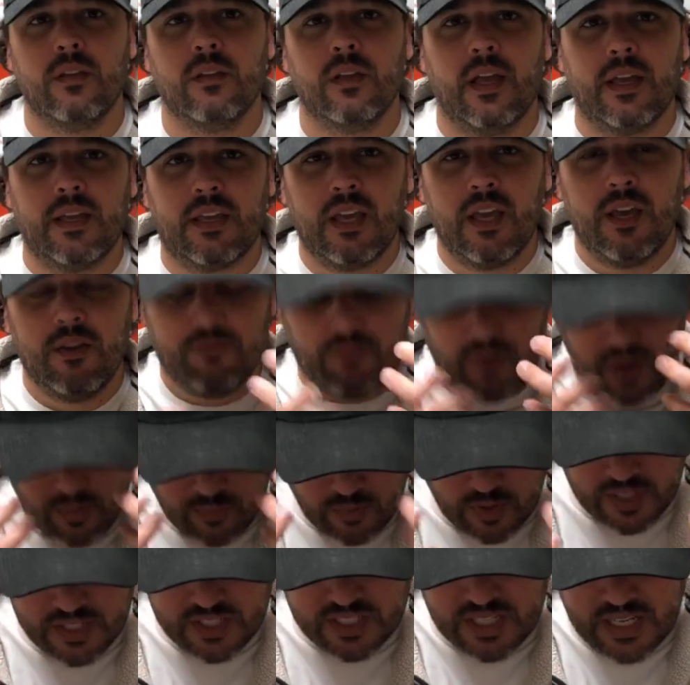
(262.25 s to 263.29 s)
like if
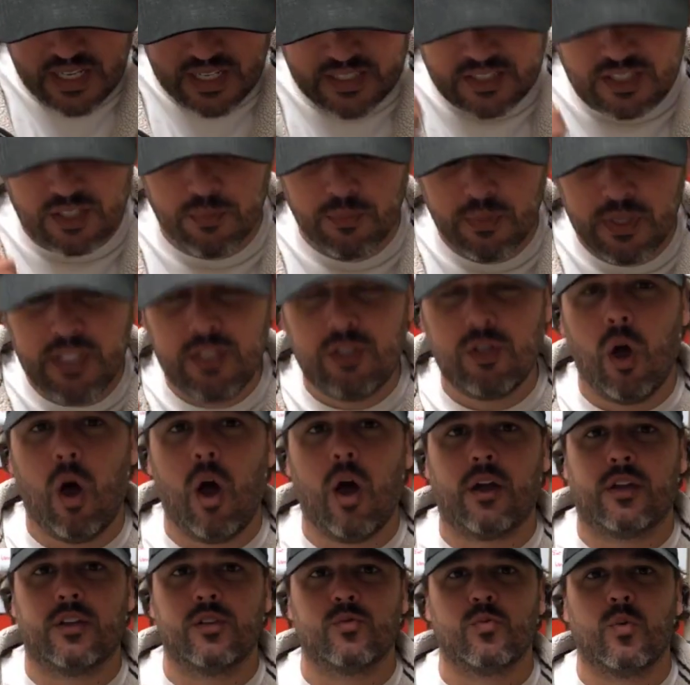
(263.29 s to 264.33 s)
I'm listening to me
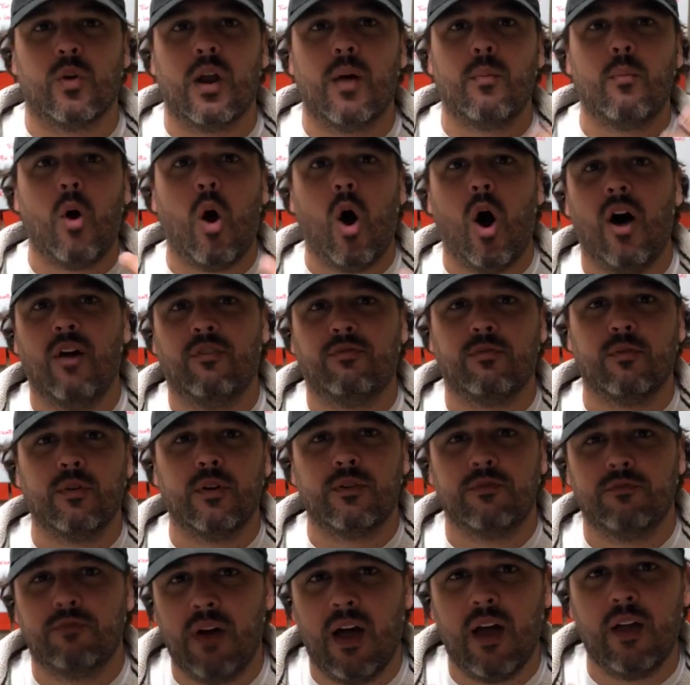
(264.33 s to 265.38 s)
talk, is what I'm
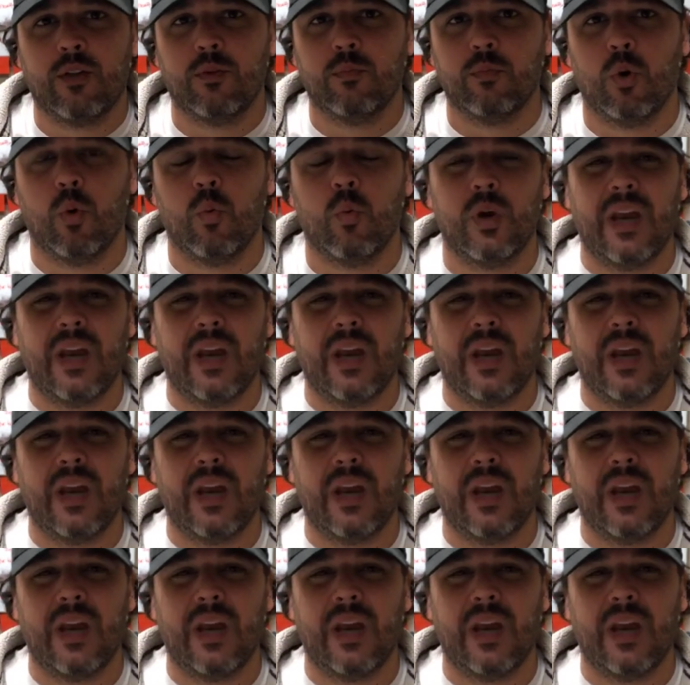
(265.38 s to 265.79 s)
offering valuable?